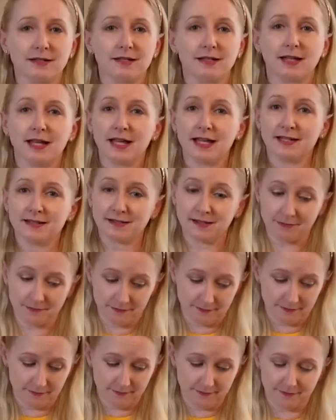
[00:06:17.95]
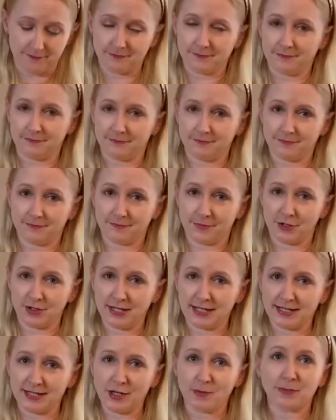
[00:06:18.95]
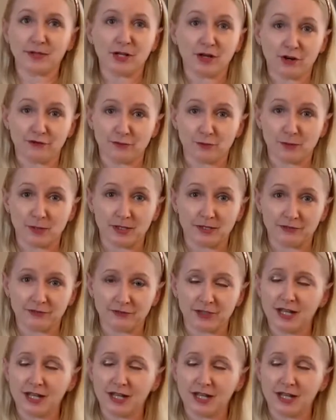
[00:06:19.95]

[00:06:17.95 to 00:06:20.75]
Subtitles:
And I ended up in Hufflepuff.